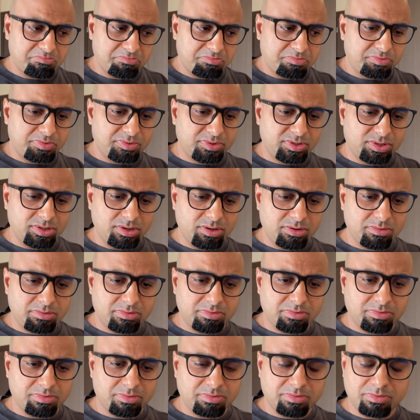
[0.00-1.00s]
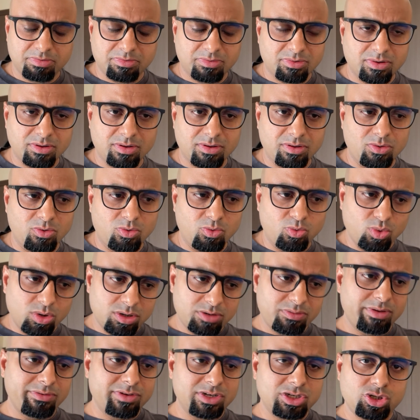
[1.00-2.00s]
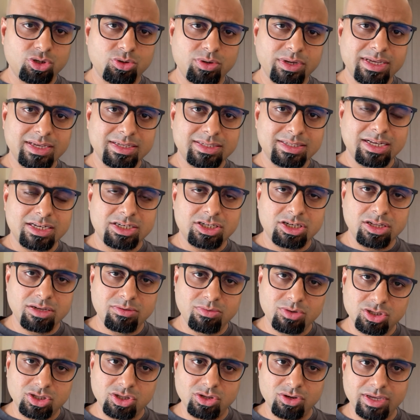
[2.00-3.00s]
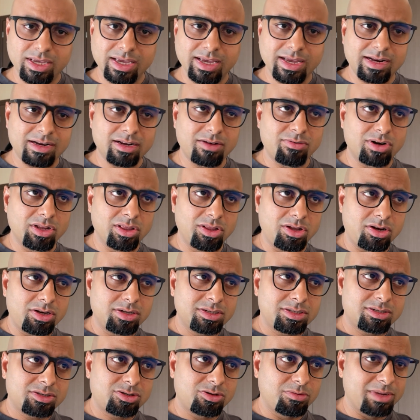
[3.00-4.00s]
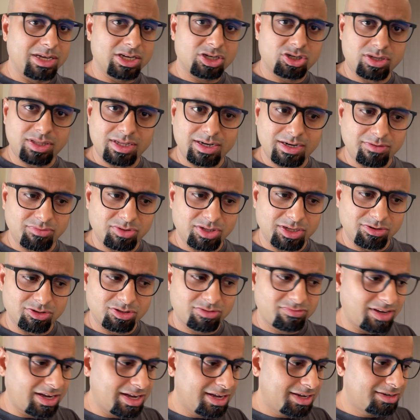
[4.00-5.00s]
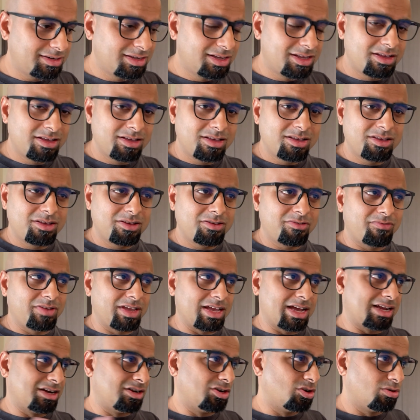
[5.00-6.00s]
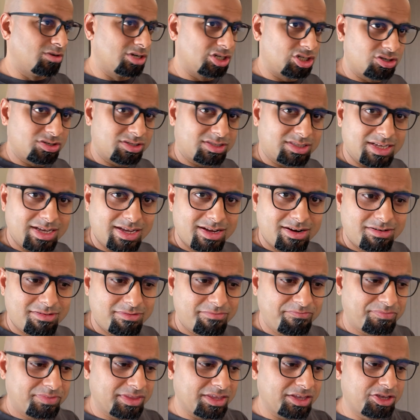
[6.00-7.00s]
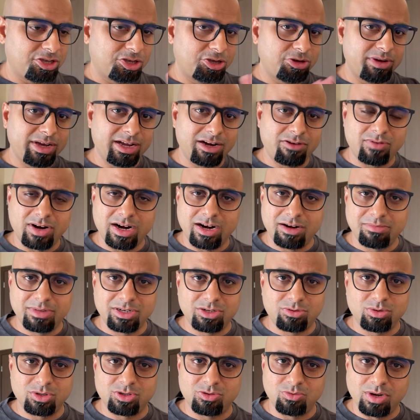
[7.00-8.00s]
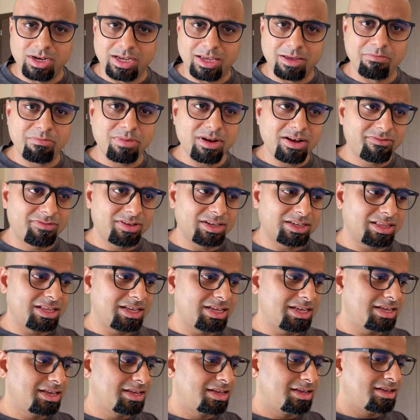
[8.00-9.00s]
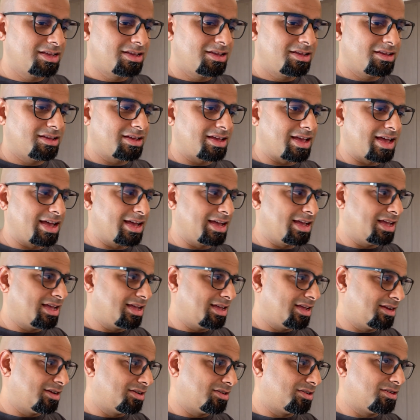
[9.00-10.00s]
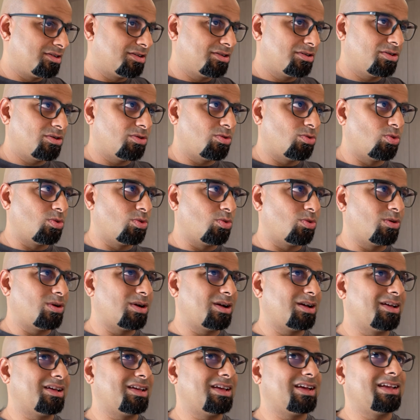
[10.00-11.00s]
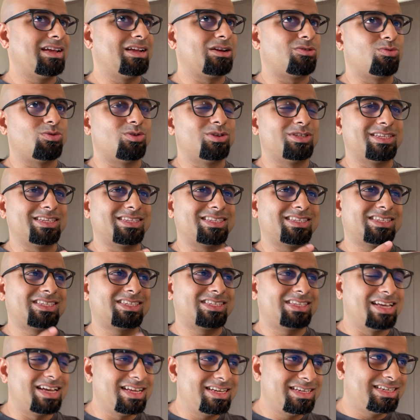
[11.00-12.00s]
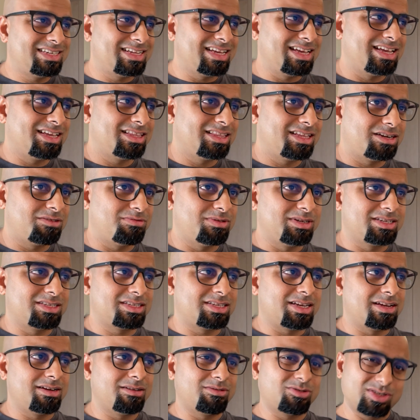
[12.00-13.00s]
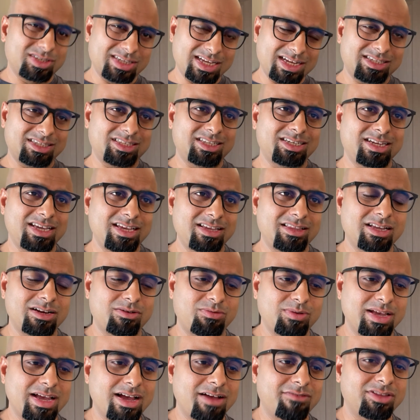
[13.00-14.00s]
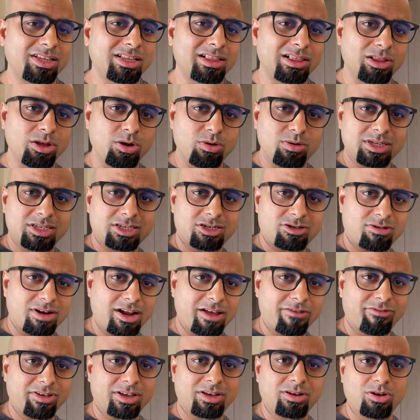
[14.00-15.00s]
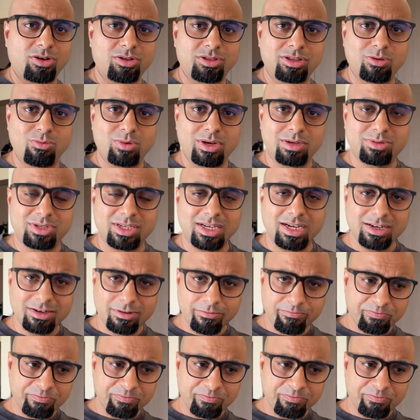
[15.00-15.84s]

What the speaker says: So what we were doing essentially was looking at our logs to make sure that everything was fine. We had no issues there. QA environment was working perfectly. And it was a Sunday that we decided, because that's the day that we have the lowest traffic on the website.